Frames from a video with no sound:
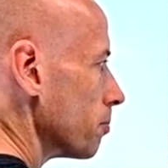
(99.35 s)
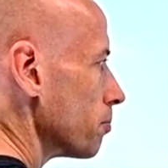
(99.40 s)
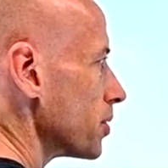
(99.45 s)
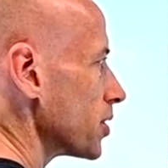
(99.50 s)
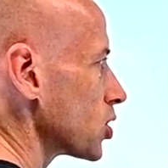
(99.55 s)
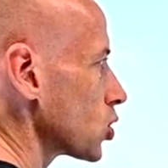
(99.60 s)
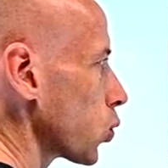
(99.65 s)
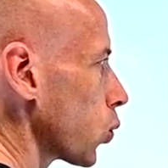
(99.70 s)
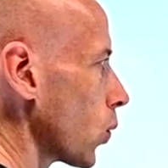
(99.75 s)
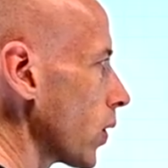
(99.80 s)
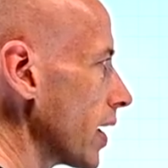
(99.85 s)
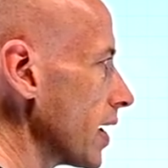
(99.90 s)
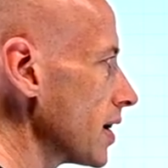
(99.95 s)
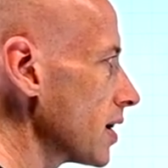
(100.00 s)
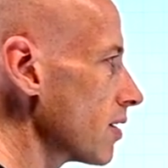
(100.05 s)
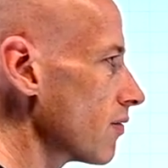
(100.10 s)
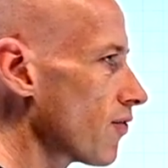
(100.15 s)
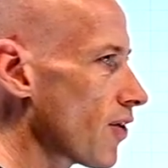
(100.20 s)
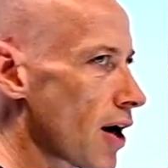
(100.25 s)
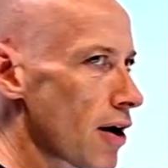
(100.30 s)

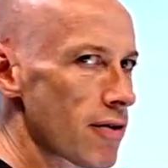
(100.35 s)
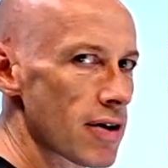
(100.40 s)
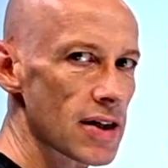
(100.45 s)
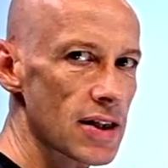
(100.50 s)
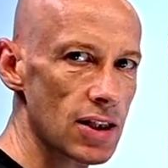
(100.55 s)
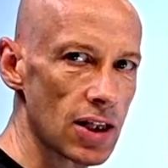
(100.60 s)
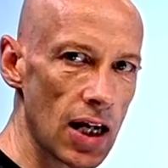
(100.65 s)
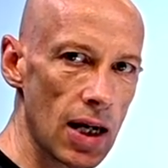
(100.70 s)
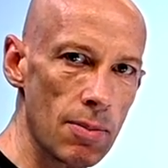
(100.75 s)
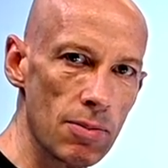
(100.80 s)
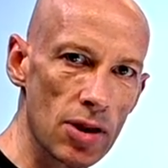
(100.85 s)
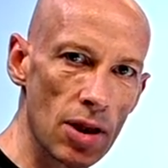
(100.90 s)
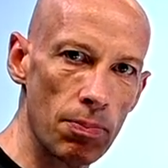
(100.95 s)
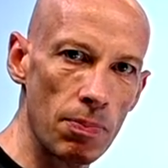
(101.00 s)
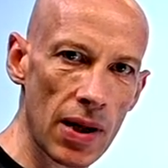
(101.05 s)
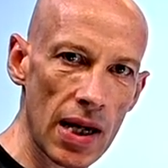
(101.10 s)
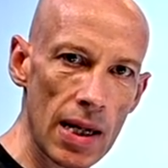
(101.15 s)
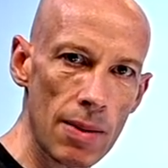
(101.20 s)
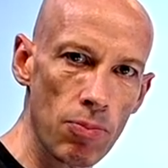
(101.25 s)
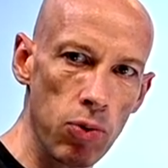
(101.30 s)
between the various teams, the
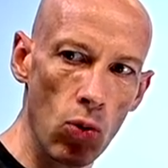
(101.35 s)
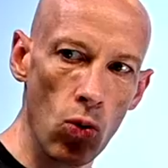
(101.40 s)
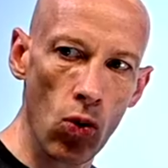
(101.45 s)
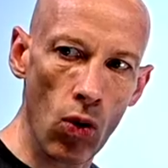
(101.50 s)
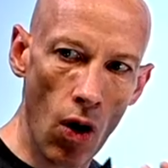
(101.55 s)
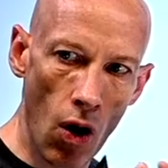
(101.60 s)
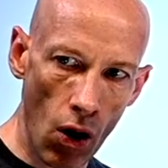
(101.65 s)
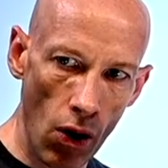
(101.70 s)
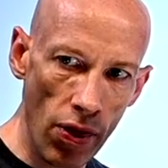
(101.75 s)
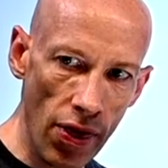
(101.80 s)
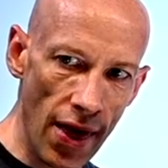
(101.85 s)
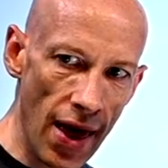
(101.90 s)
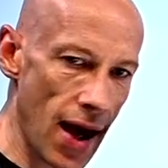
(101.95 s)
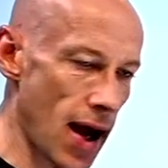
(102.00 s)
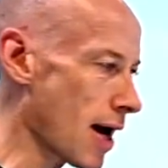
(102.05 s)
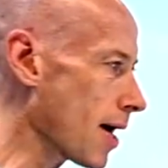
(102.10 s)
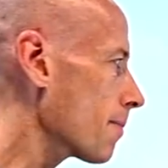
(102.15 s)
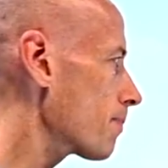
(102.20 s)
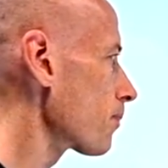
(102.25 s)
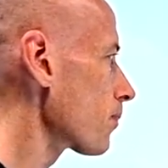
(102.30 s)
people on
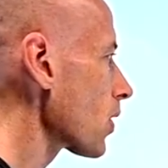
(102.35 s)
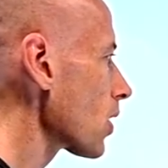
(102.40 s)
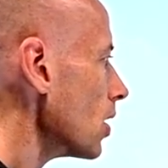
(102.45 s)
there.